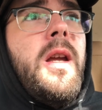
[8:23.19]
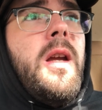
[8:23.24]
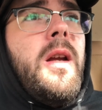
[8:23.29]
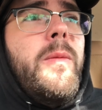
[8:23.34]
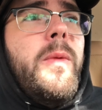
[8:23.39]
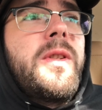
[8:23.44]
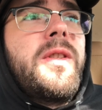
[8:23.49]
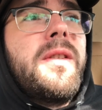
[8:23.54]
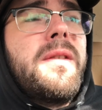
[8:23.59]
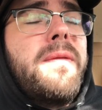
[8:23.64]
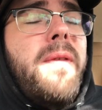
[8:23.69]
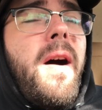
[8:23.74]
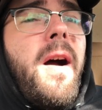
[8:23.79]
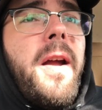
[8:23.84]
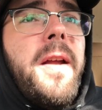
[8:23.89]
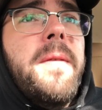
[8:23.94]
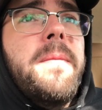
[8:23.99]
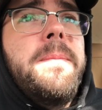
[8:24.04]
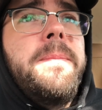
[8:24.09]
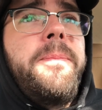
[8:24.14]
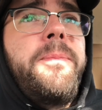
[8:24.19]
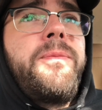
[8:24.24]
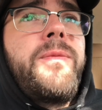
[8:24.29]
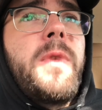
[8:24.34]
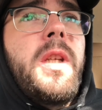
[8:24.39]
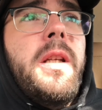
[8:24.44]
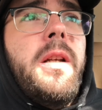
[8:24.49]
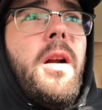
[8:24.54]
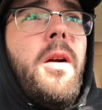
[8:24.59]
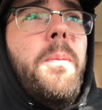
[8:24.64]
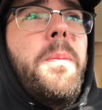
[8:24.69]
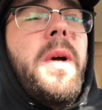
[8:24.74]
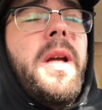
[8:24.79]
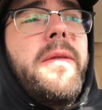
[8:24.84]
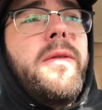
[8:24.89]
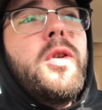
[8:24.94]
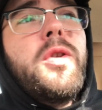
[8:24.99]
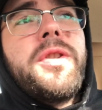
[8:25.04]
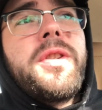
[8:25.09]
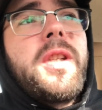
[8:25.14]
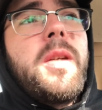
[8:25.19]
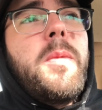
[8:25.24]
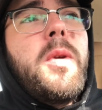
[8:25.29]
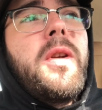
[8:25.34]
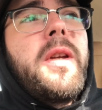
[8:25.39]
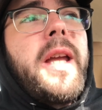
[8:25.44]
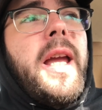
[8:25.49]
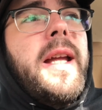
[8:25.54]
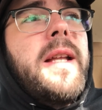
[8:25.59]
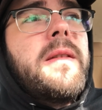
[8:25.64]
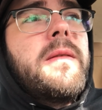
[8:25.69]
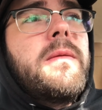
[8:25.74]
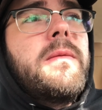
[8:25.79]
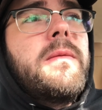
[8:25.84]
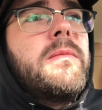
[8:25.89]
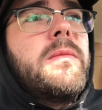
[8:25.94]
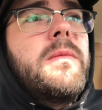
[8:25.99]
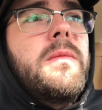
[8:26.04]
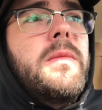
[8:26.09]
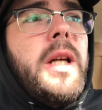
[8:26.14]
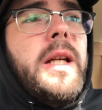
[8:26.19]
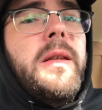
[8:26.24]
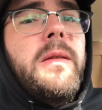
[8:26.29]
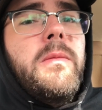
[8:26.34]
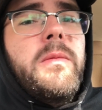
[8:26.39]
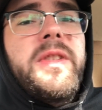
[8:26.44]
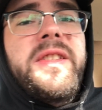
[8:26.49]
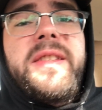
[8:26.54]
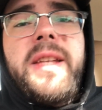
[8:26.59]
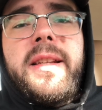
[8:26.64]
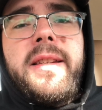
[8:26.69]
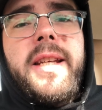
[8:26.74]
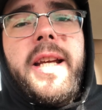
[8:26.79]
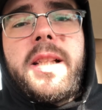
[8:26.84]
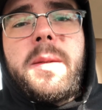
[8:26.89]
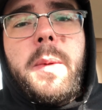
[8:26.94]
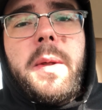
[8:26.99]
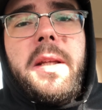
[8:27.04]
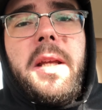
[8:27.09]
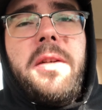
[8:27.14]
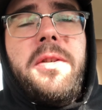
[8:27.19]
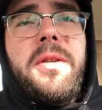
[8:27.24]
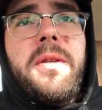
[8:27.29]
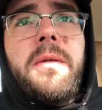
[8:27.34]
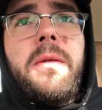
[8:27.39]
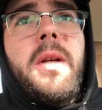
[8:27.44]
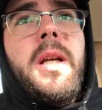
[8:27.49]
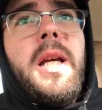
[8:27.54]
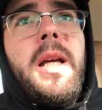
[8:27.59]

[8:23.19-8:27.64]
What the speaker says: which is fine, but if you just communicate and set the expectation,